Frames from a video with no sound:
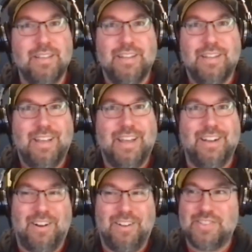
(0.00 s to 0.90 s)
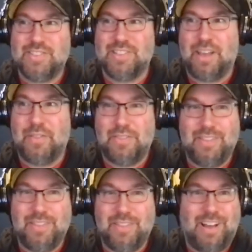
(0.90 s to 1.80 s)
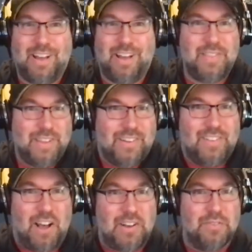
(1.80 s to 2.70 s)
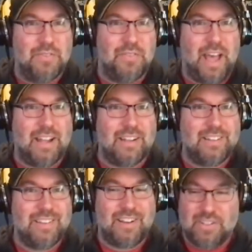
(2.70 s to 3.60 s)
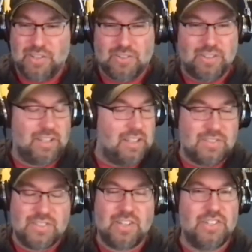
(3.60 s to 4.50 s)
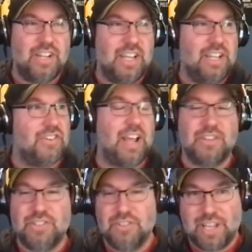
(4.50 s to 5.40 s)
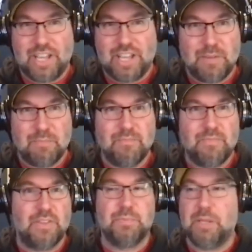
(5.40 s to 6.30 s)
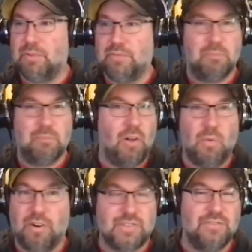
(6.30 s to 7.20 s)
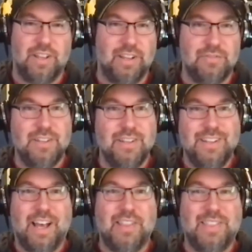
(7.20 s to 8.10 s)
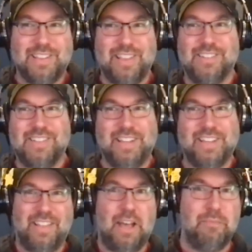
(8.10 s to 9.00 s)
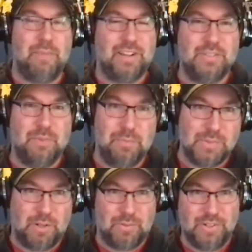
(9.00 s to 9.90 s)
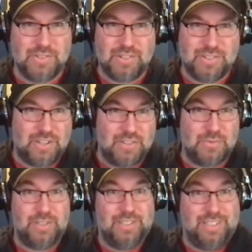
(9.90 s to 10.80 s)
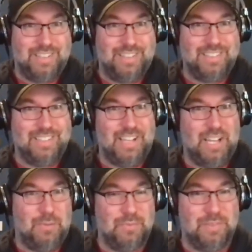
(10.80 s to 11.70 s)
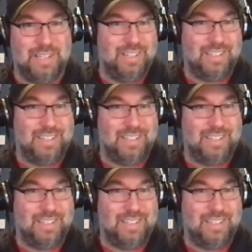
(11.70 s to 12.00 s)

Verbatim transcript: And honestly, I I think a lot of that that I took, like it's such an international game. Mm-hmm. There's mm-hmm. people from all walks of life. I think that taking that back to my baseball research has really helped me